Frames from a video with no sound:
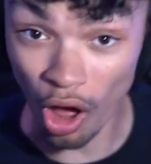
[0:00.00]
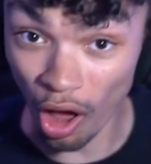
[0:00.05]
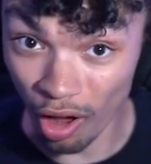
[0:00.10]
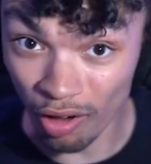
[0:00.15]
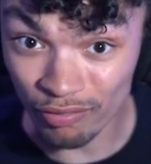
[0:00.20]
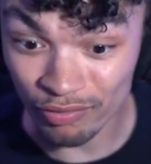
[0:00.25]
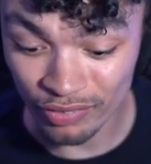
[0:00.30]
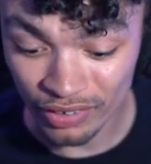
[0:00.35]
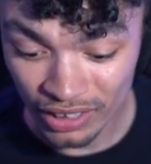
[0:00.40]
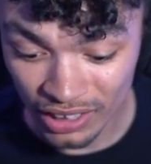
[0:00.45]

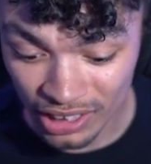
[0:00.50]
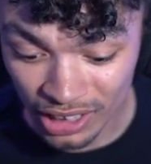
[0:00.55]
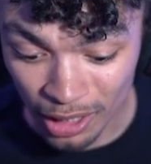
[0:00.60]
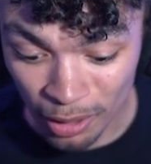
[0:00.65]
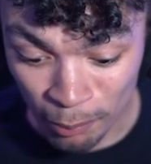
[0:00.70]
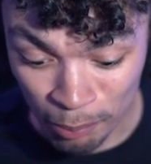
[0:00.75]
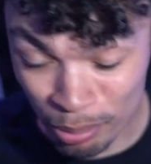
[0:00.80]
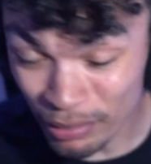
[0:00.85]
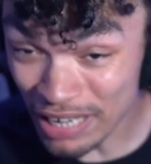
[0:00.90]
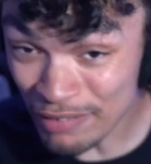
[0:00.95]
of
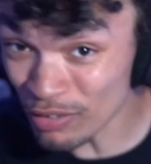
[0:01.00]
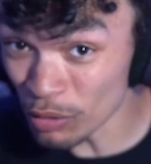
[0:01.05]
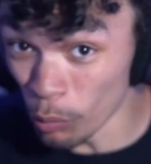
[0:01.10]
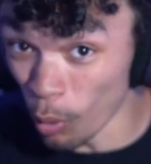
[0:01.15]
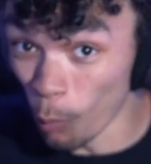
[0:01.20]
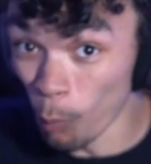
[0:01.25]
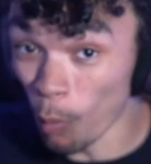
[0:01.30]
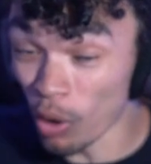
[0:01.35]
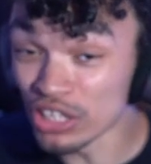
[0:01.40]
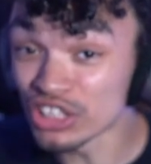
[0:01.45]
but
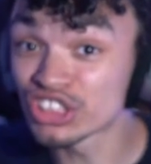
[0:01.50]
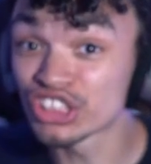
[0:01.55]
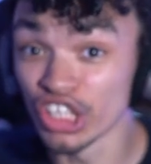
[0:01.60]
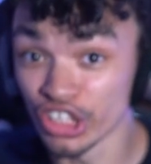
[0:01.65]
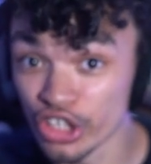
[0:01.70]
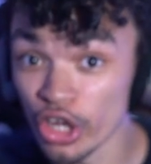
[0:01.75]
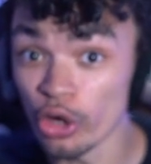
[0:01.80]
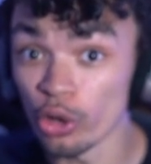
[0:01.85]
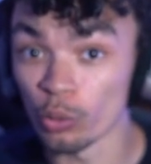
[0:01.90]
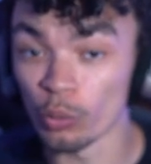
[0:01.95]
everyone wants to
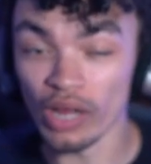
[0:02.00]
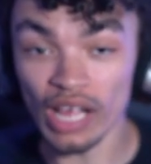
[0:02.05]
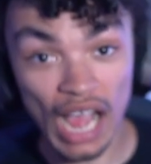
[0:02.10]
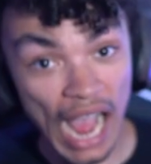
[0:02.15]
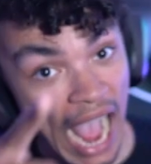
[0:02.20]
do.